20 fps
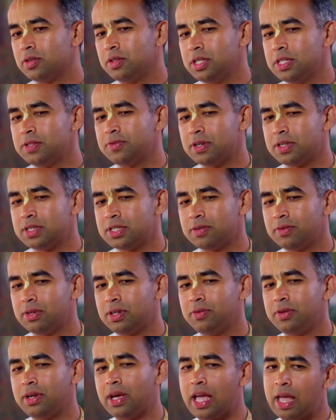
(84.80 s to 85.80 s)
So this
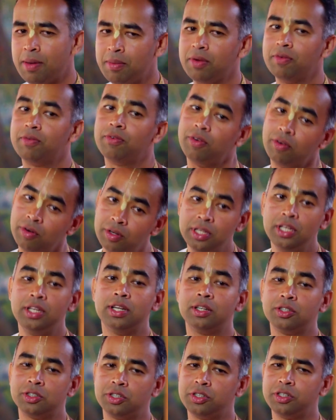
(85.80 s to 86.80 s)
festival, we are aiming for the
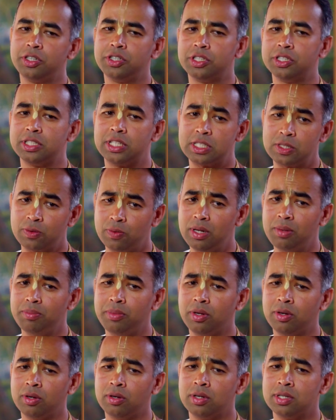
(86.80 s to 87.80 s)
young generations as well,
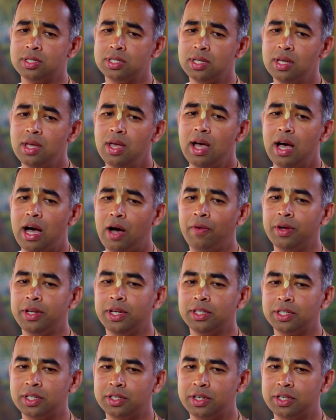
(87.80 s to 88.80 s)
because our
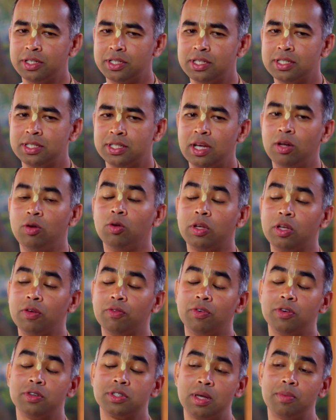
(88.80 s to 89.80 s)
young generations, they are
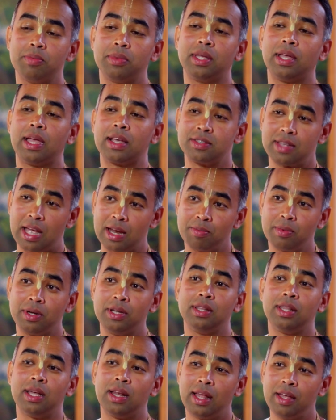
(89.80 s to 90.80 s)
looking for something excitement in